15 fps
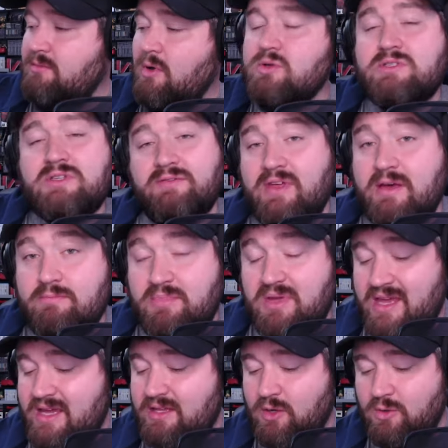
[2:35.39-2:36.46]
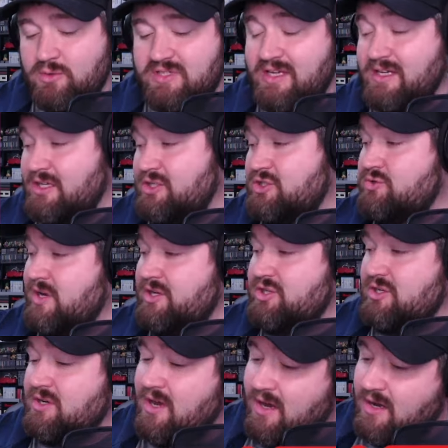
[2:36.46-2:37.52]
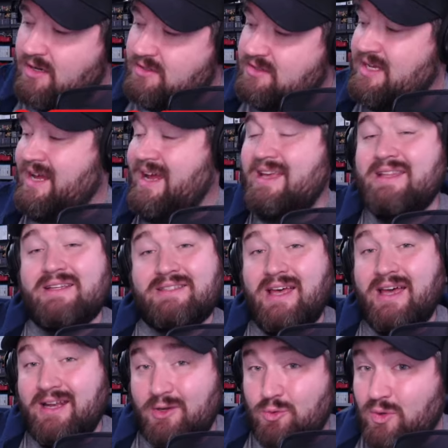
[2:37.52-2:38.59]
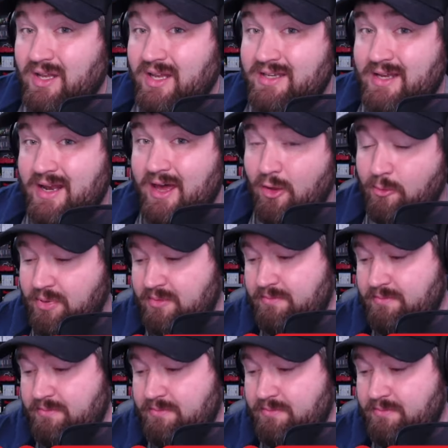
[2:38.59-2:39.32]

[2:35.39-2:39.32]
most of them being those illustration cards, and that Psyduck really did help.